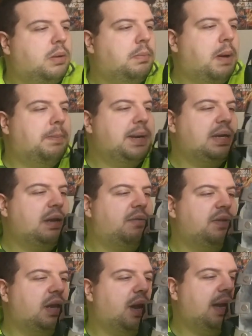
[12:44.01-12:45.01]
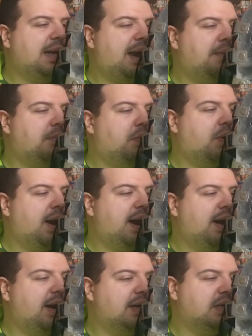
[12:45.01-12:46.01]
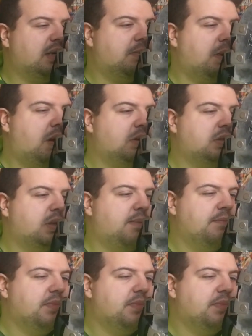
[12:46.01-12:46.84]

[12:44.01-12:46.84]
but big enough to allow more air into the mask.